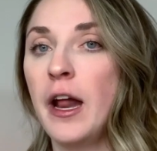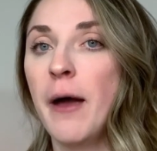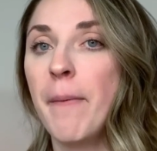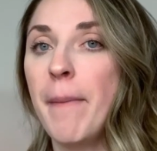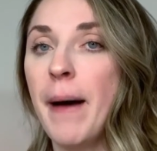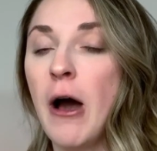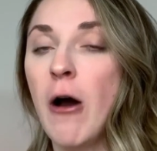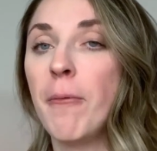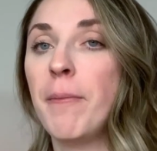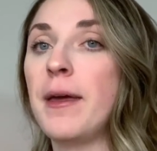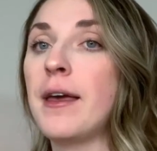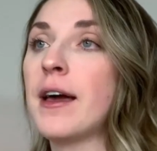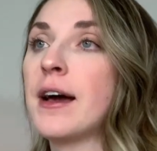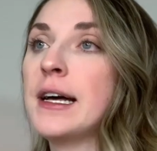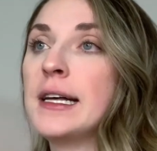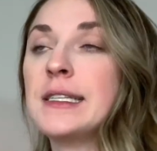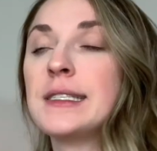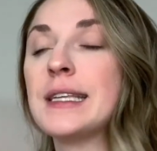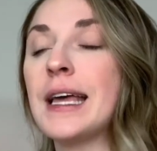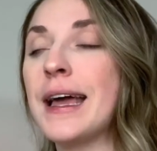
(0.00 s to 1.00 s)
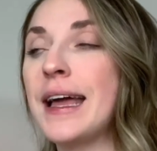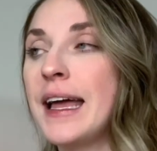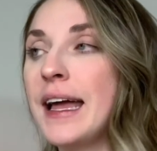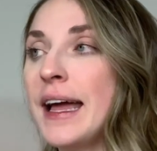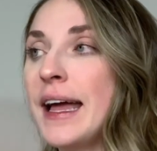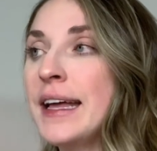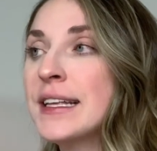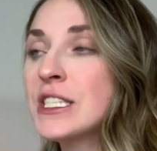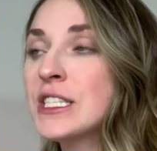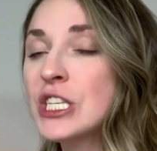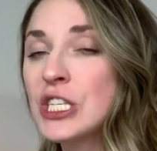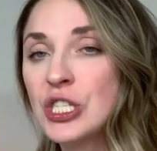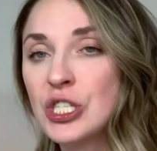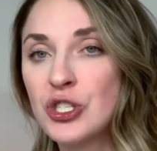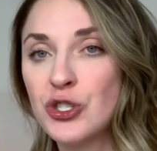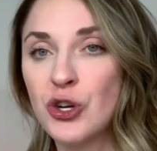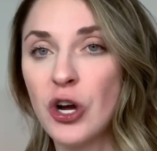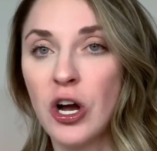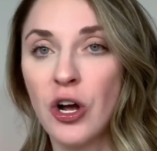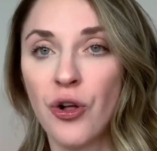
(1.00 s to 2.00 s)
about because it's a
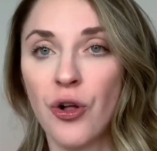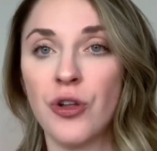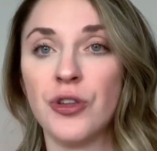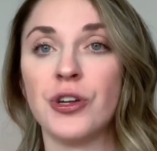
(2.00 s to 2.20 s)
struggle.